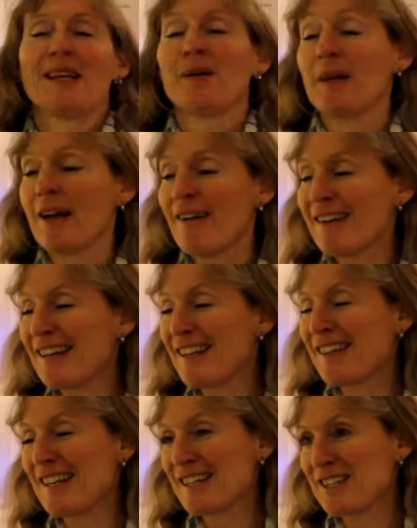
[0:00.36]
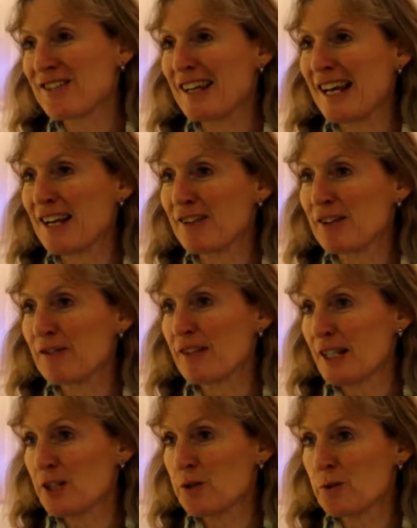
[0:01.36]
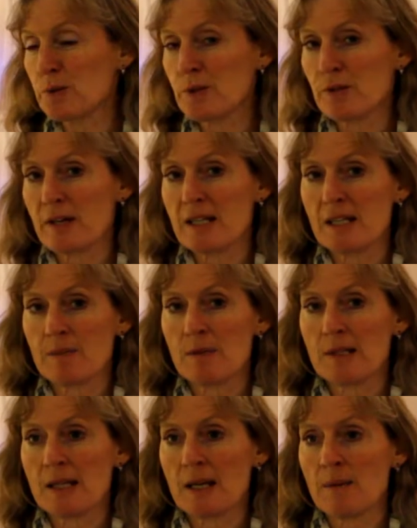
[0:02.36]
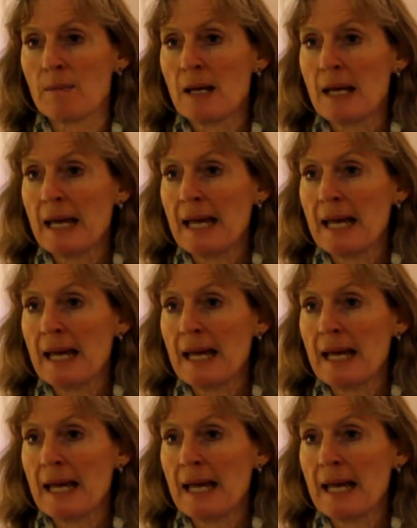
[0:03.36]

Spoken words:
We're currently in the History Gallery of the National Horse Racing Museum.